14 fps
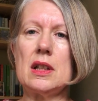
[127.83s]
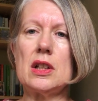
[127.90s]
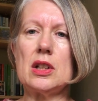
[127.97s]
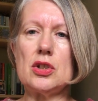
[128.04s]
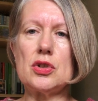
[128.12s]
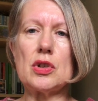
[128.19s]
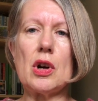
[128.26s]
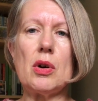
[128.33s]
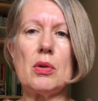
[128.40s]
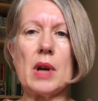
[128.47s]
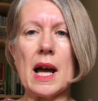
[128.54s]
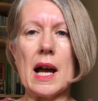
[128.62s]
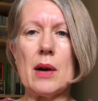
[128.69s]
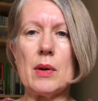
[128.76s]
control
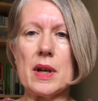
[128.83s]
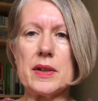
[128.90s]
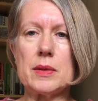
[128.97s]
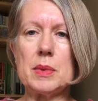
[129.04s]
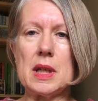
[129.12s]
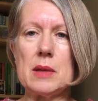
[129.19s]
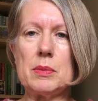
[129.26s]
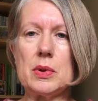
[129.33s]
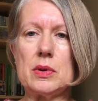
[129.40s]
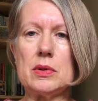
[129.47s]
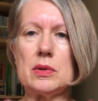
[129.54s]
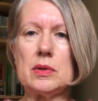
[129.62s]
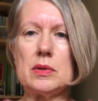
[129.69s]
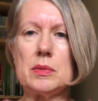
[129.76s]
how other
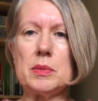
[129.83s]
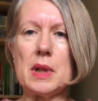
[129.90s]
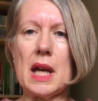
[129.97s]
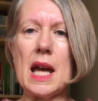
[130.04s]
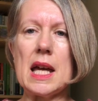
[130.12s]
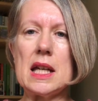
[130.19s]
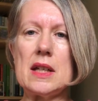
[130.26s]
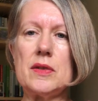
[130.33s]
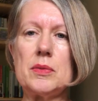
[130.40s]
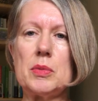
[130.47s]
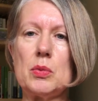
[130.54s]
people behave,